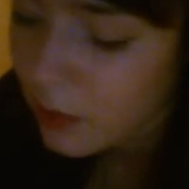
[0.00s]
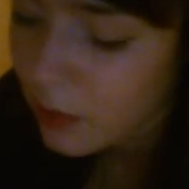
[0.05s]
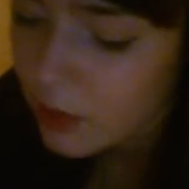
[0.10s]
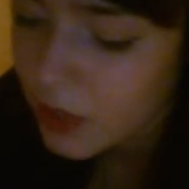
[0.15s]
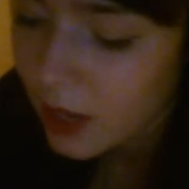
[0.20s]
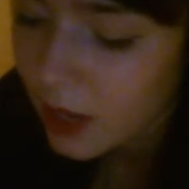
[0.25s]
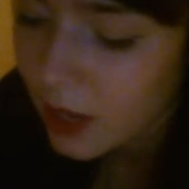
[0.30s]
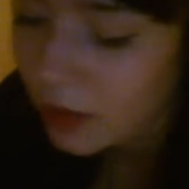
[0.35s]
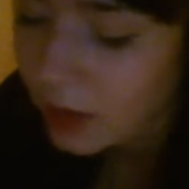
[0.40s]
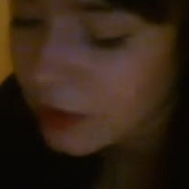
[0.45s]

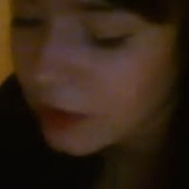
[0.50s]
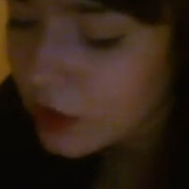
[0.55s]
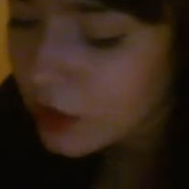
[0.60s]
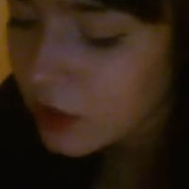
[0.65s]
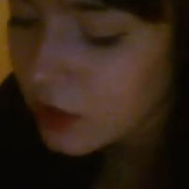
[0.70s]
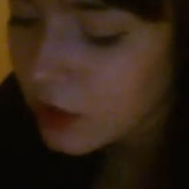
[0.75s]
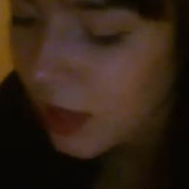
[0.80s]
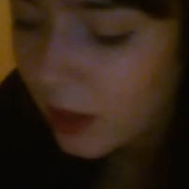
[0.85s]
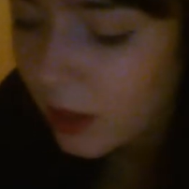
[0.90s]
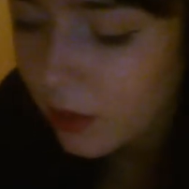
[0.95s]
childish
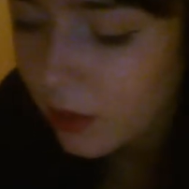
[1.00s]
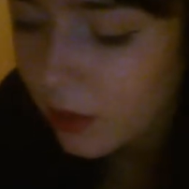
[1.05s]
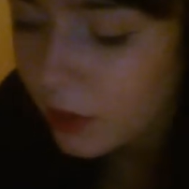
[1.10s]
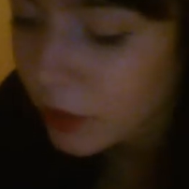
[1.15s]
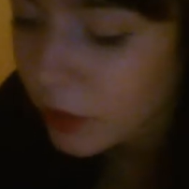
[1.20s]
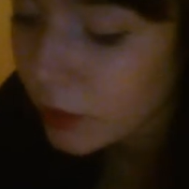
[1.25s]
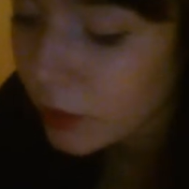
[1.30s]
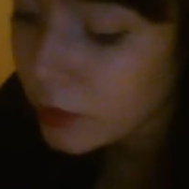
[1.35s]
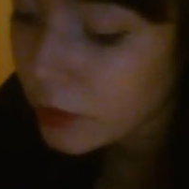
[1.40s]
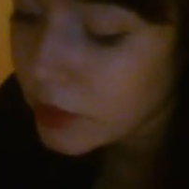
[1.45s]
lack of
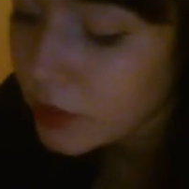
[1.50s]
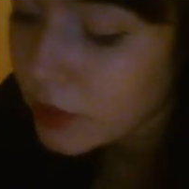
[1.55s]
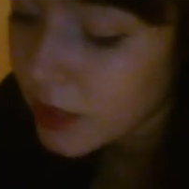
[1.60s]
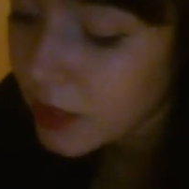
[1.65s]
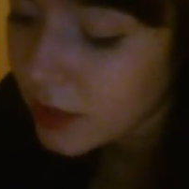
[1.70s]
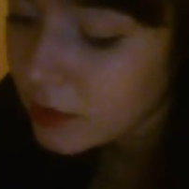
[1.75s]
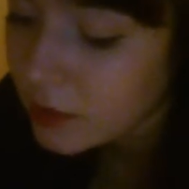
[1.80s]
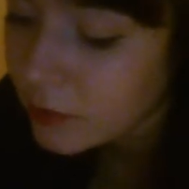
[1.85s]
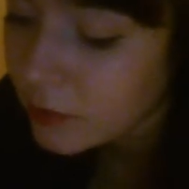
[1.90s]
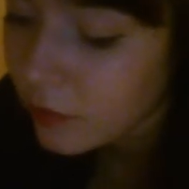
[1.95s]

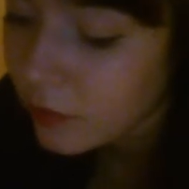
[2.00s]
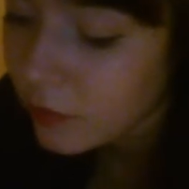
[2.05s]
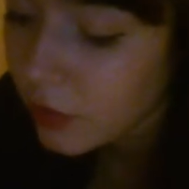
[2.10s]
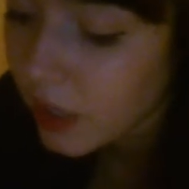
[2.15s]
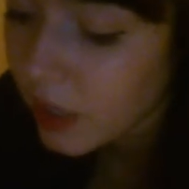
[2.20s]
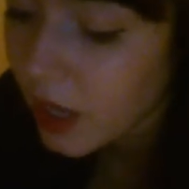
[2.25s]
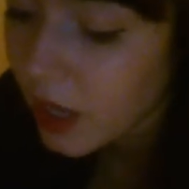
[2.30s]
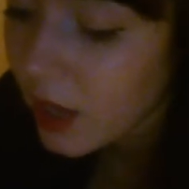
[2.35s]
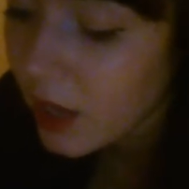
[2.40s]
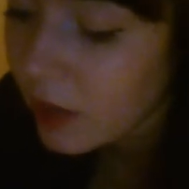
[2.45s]
enthusiasm for
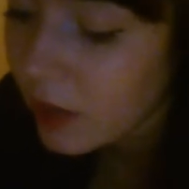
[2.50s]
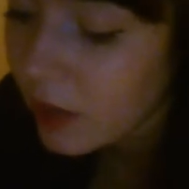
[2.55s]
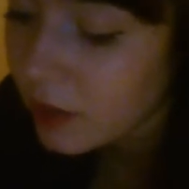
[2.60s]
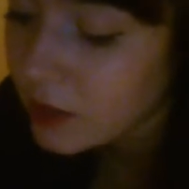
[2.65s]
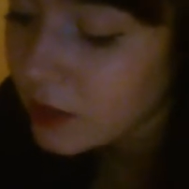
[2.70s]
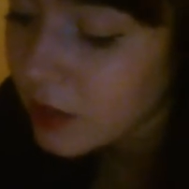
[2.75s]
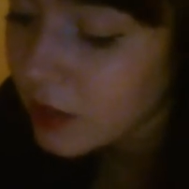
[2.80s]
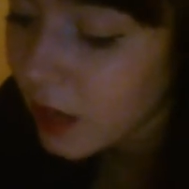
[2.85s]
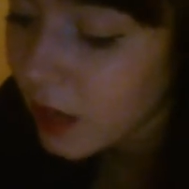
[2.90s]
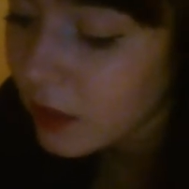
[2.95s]
the eerie
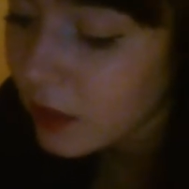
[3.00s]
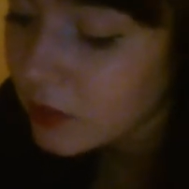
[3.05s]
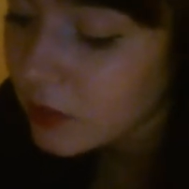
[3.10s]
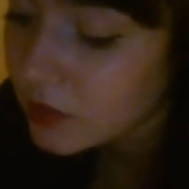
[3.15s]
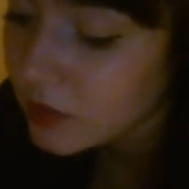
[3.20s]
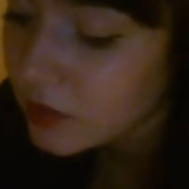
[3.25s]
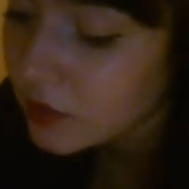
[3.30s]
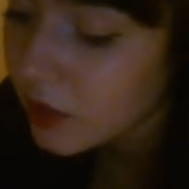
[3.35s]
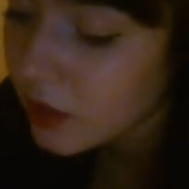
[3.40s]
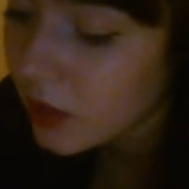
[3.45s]

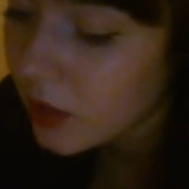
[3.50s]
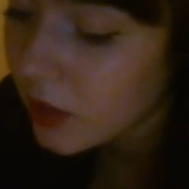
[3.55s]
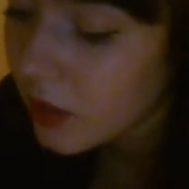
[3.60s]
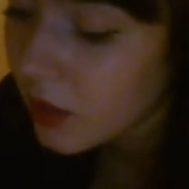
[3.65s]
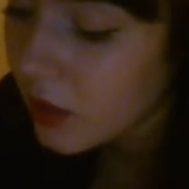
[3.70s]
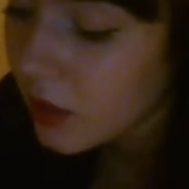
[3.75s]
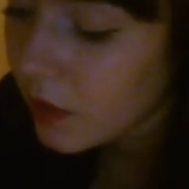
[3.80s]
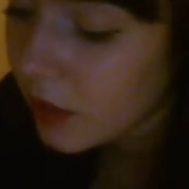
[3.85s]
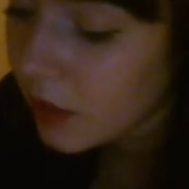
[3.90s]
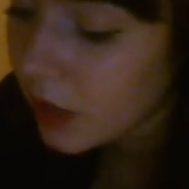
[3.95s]
silence,
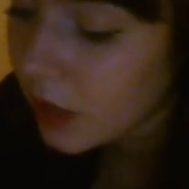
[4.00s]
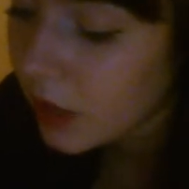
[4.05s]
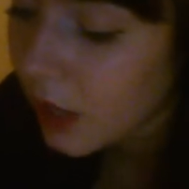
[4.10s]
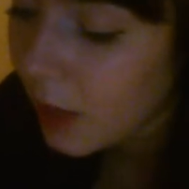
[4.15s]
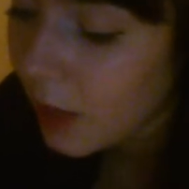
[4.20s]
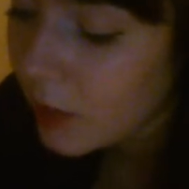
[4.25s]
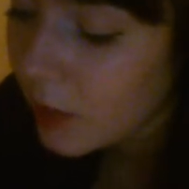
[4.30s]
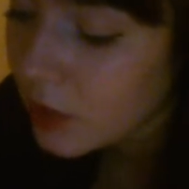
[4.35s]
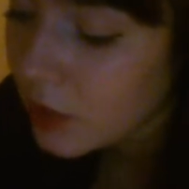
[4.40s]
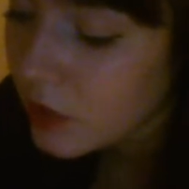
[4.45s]
the
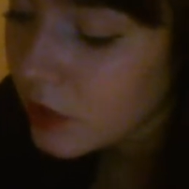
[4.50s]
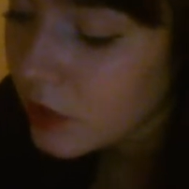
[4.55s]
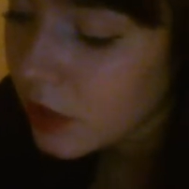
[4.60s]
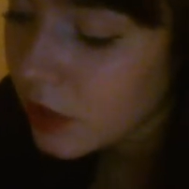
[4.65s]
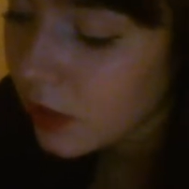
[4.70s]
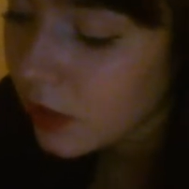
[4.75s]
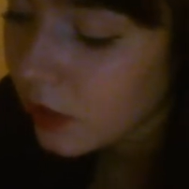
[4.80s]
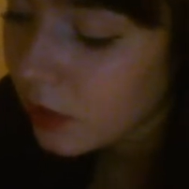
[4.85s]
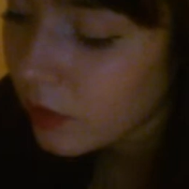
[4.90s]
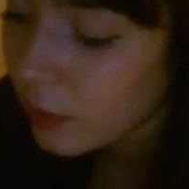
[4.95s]
clammy
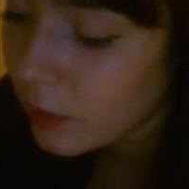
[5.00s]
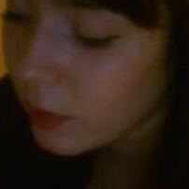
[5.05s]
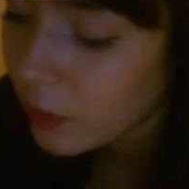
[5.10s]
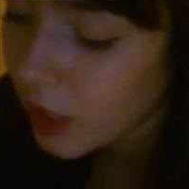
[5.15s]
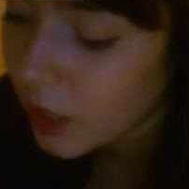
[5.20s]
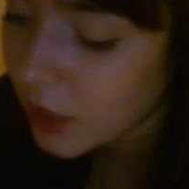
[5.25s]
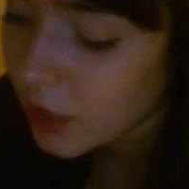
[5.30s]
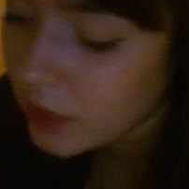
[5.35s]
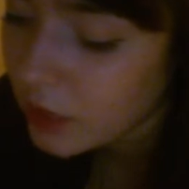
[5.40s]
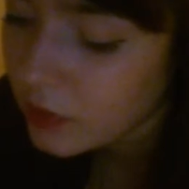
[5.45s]
chill of the
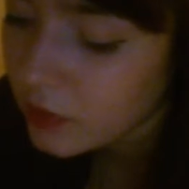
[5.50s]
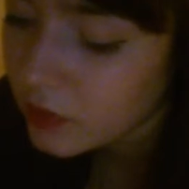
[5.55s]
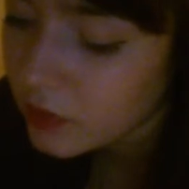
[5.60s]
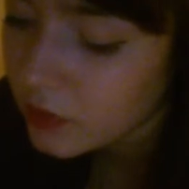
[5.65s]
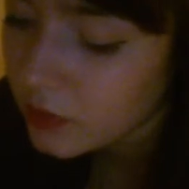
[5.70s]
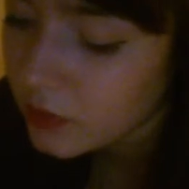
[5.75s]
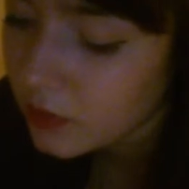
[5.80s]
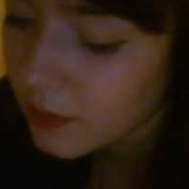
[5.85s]
place.